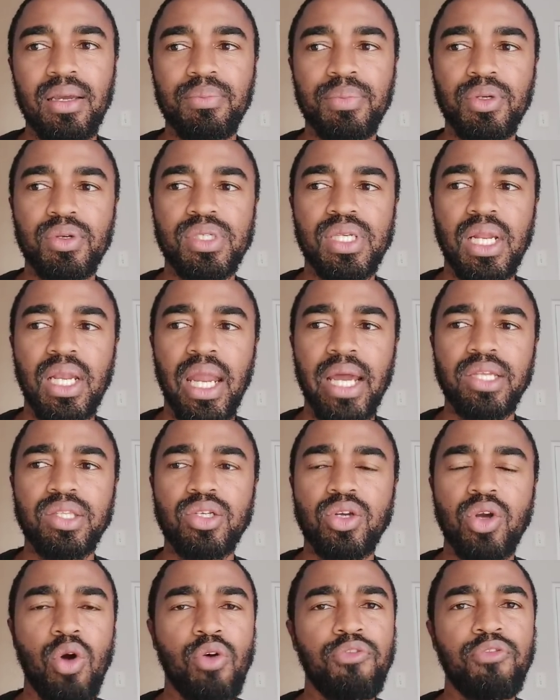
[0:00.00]
because I'd like
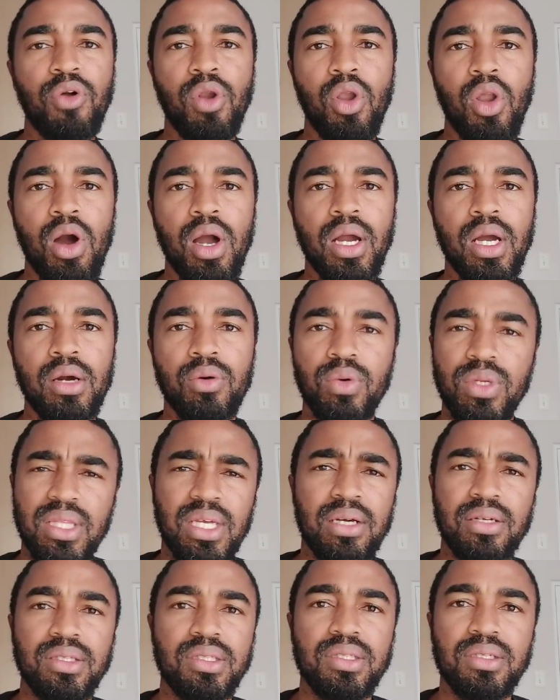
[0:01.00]
to go for longer
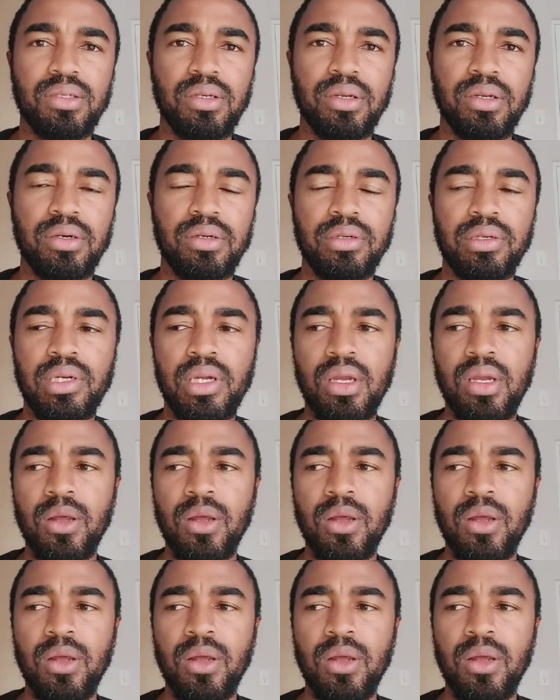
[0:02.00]
without, you know,